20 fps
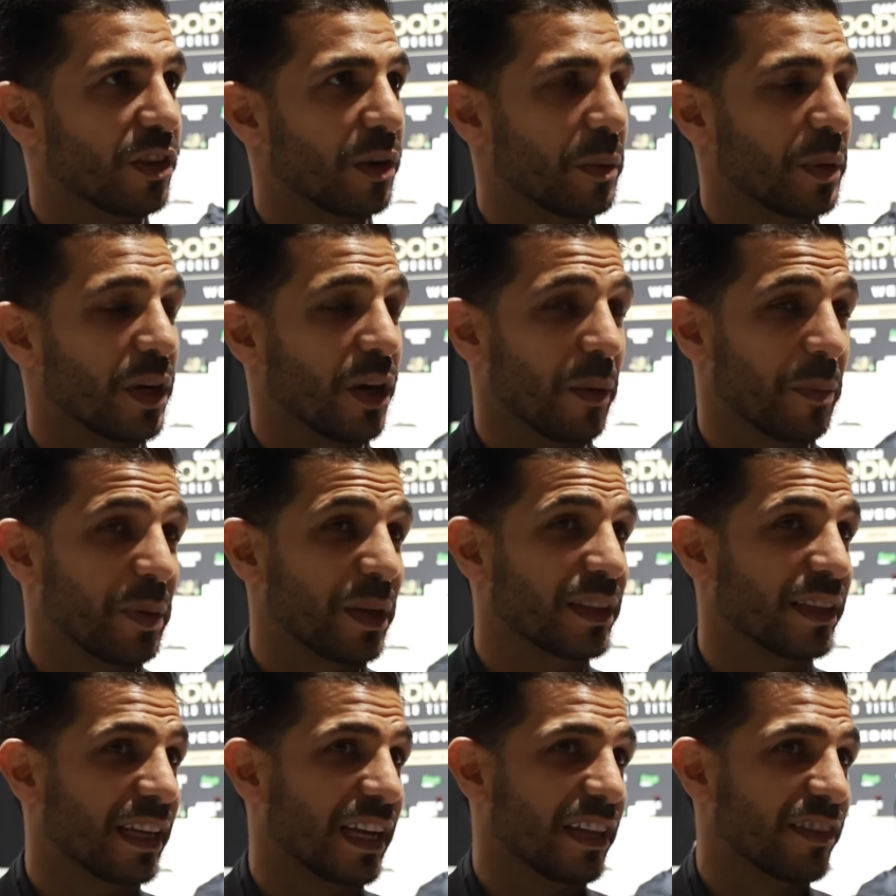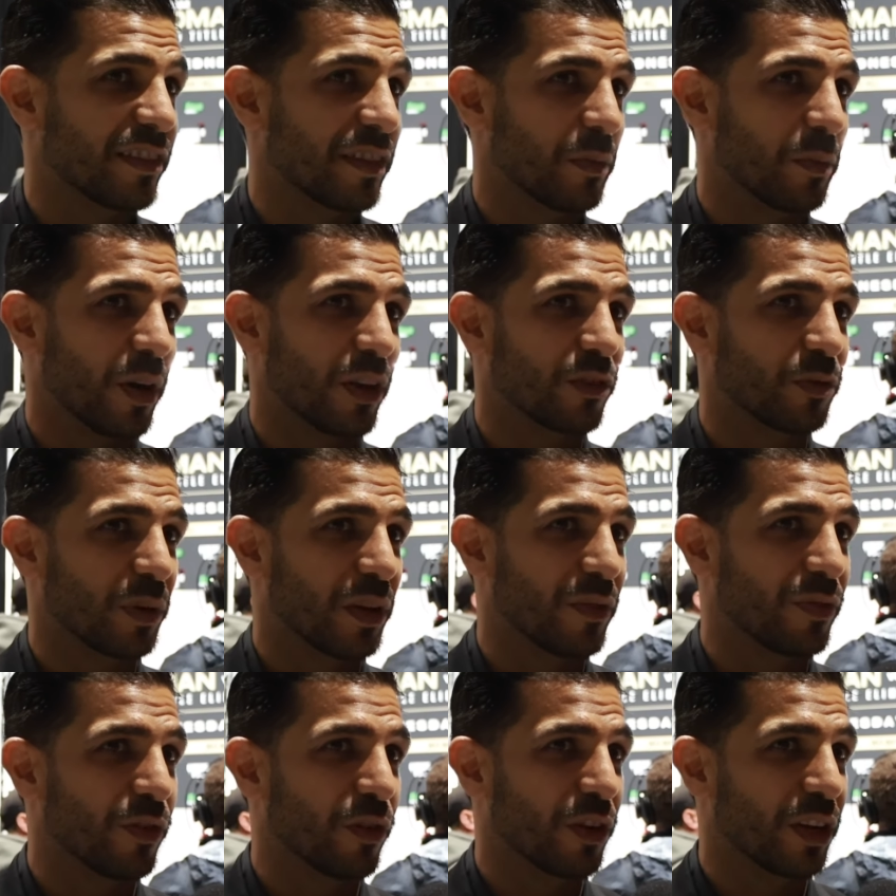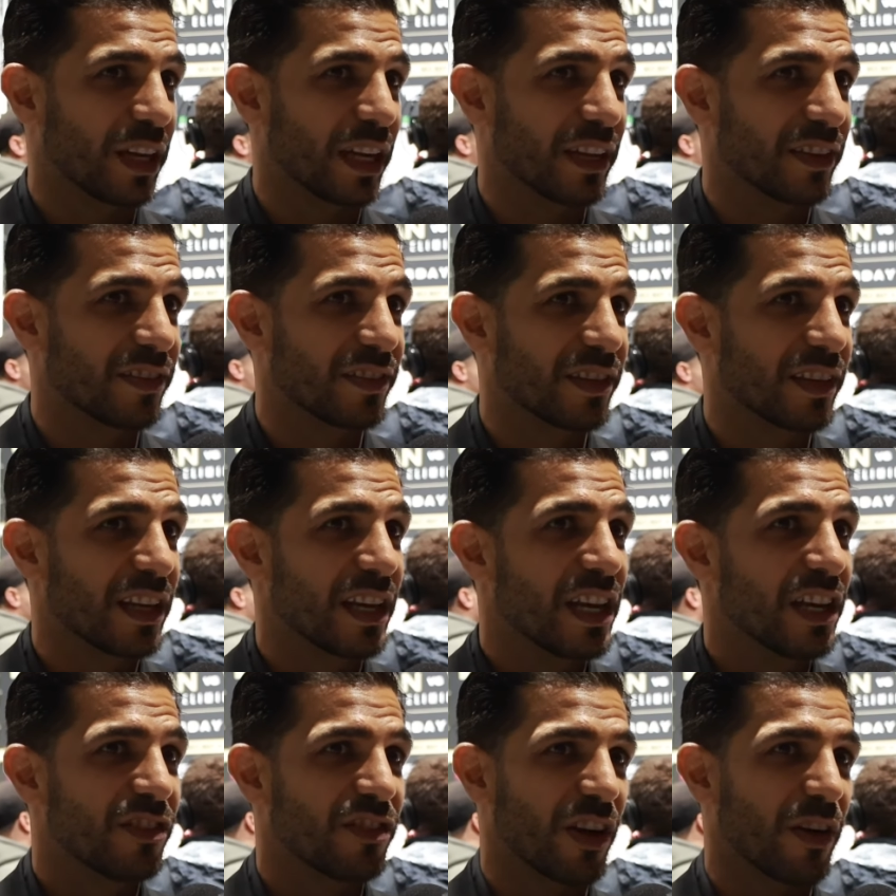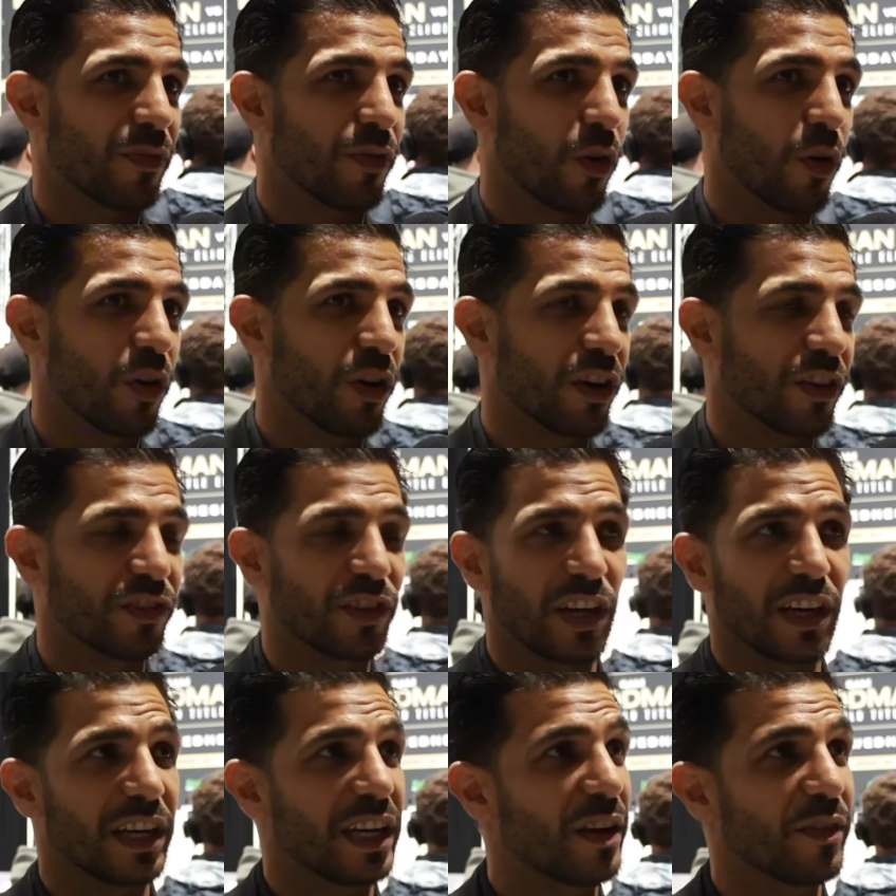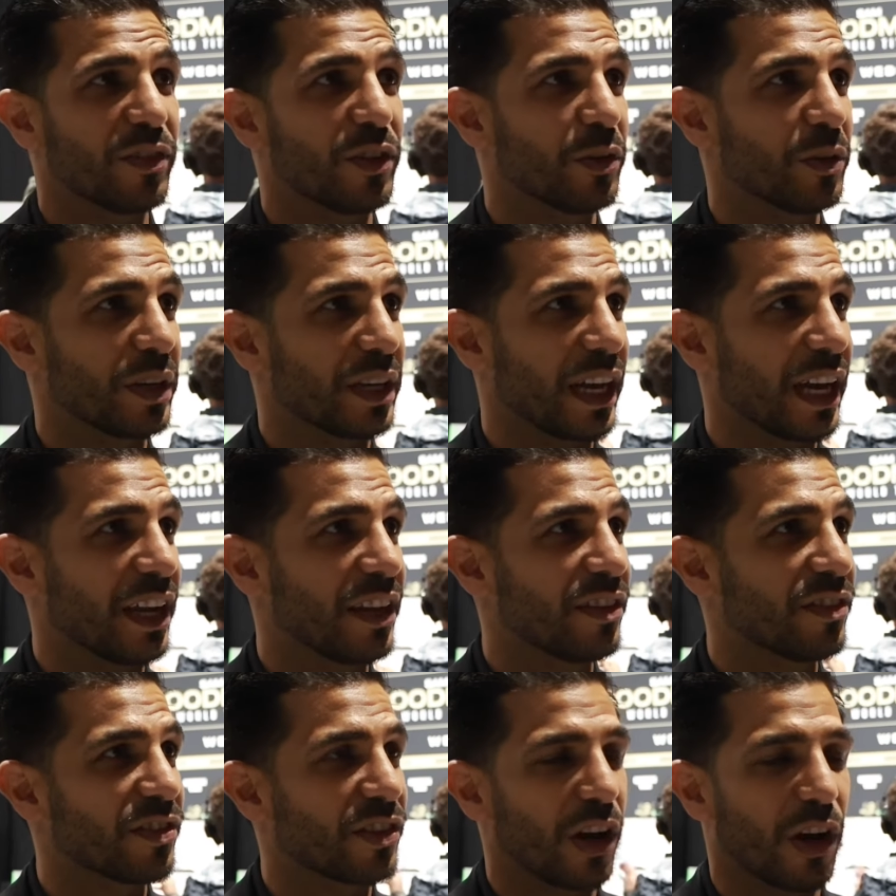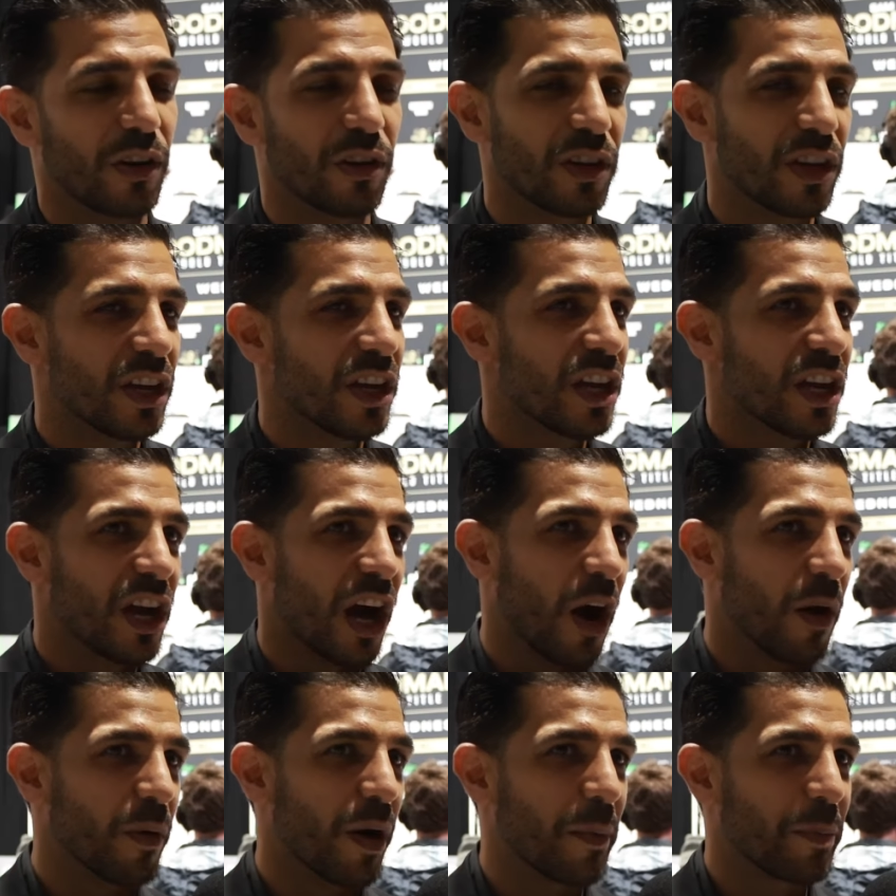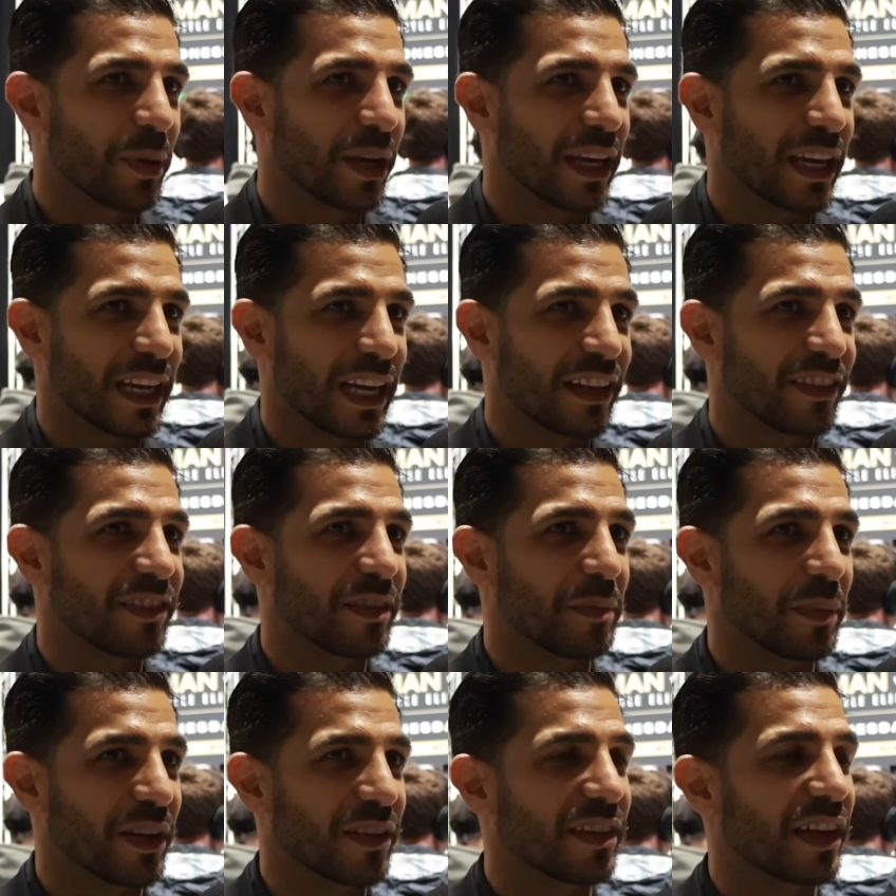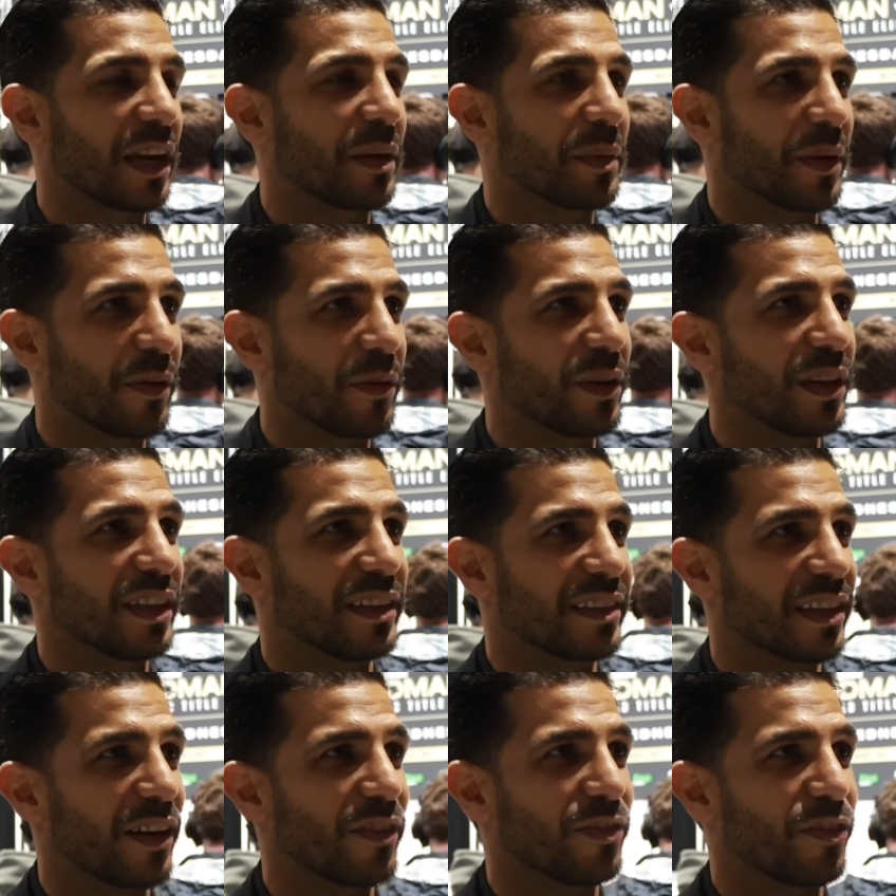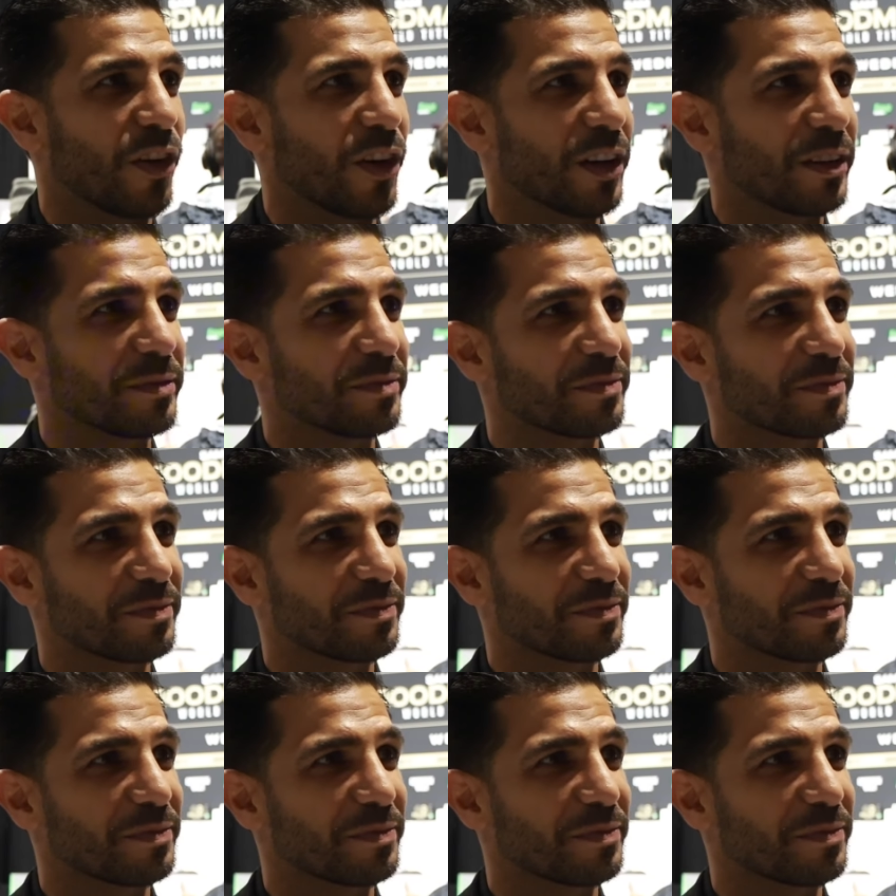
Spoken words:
I picked against him once when he fought against Jeff Horn. I said I'd never do it again. So I won't pick against him, but it's going to be a really tough fight.